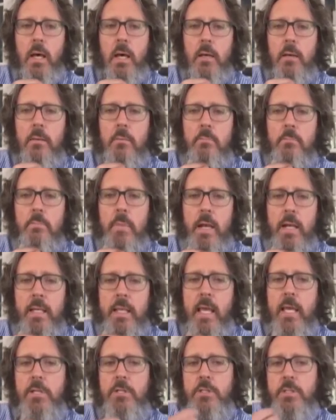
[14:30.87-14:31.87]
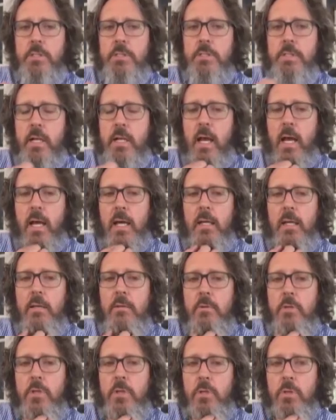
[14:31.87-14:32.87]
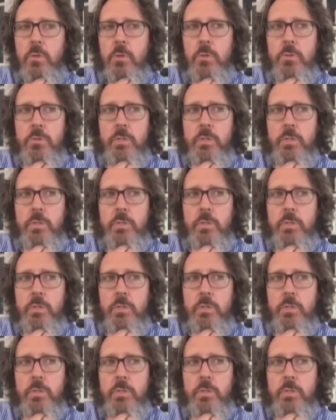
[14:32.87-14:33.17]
medications that I use